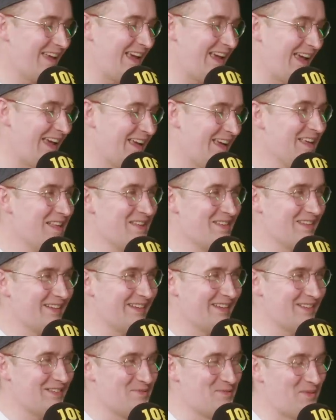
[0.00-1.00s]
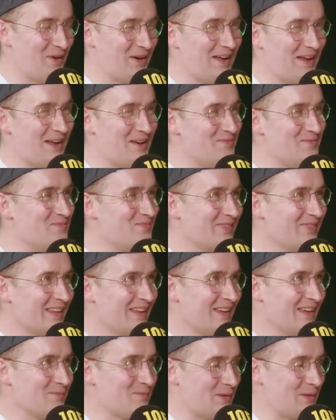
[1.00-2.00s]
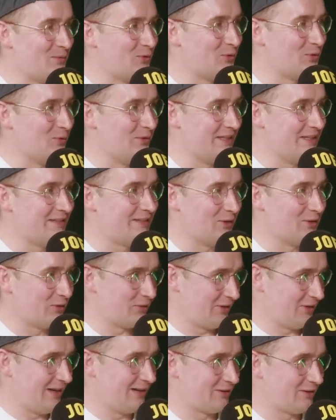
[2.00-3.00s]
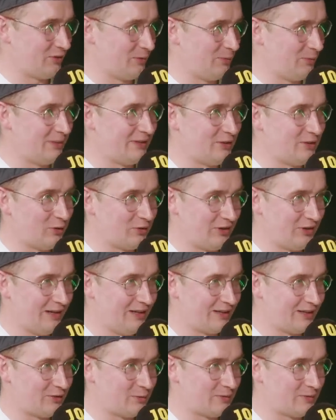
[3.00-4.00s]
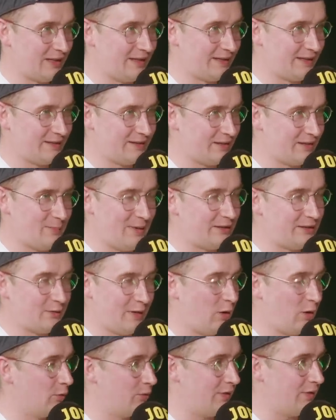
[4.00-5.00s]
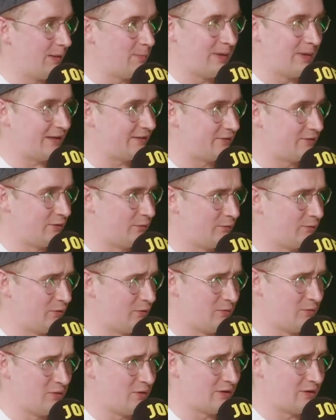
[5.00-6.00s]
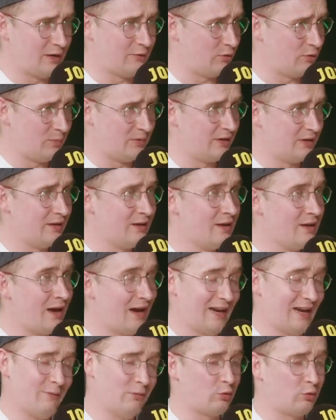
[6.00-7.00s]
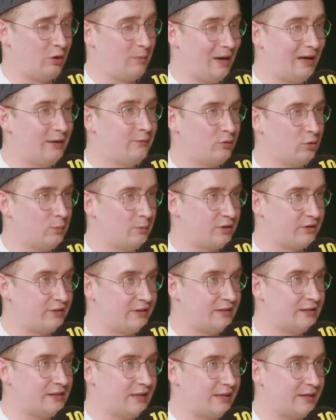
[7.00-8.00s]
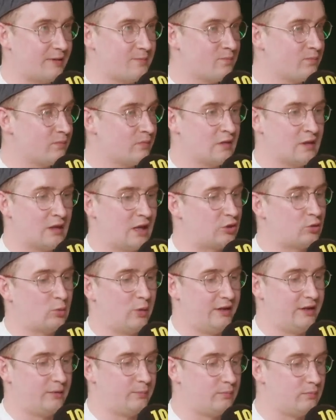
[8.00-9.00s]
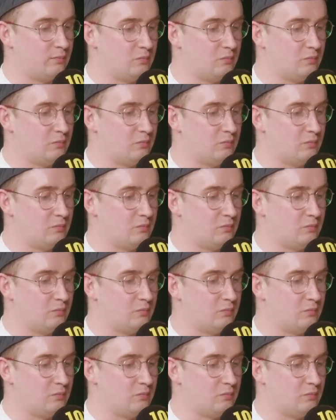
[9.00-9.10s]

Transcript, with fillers: push through it. But um, people don't need Doctor Alex. Remember when Doctor Alex was like, the mental health ambassador for the government, mm. and I feel quite bad for him because he's like has quite a